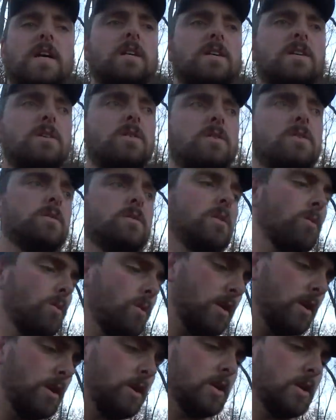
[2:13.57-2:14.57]
tuned. We're
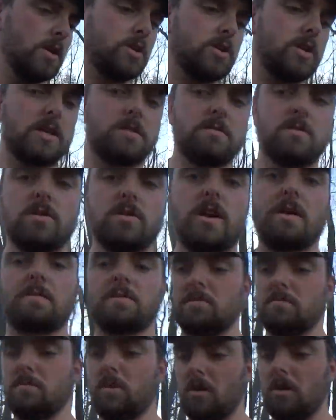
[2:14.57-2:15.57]
going to check some traps
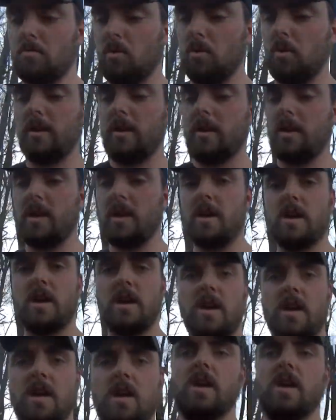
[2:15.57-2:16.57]
tomorrow morning.
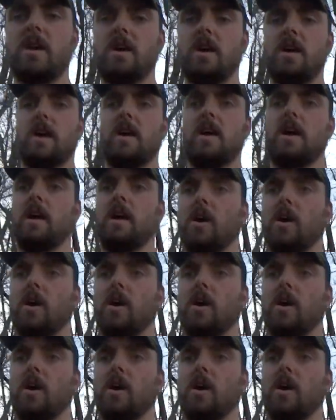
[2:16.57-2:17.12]
And